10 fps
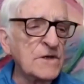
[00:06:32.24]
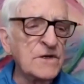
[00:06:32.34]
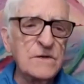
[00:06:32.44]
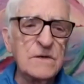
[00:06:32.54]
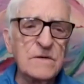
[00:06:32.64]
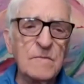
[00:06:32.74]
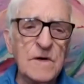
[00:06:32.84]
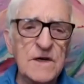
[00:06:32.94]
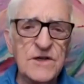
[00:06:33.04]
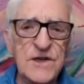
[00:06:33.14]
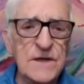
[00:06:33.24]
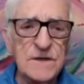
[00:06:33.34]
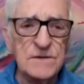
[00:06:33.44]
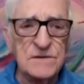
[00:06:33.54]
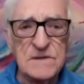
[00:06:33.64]
But what did
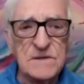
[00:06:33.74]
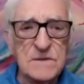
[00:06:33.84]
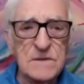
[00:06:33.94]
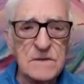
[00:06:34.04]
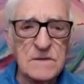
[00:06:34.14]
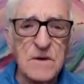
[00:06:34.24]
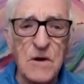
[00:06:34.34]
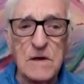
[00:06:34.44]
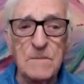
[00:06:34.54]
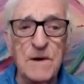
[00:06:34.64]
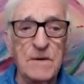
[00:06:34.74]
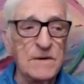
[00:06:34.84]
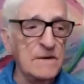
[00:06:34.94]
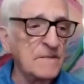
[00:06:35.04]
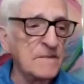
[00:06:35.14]
Jesus talk
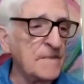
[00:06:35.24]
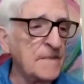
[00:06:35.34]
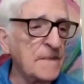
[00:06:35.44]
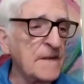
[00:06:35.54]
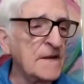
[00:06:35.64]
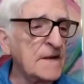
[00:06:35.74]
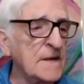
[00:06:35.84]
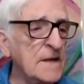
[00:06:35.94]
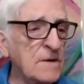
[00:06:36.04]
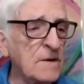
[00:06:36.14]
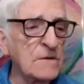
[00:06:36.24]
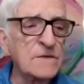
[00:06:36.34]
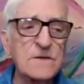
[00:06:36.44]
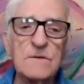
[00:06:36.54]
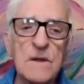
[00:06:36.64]
about? He
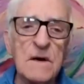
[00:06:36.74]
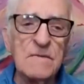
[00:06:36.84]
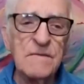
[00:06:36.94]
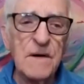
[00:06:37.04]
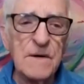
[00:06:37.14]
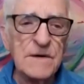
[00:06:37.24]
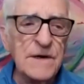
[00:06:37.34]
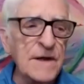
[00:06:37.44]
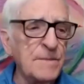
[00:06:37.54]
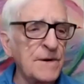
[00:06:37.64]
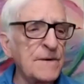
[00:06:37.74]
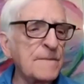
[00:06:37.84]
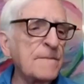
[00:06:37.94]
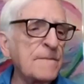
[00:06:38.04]
told us to love our neighbor.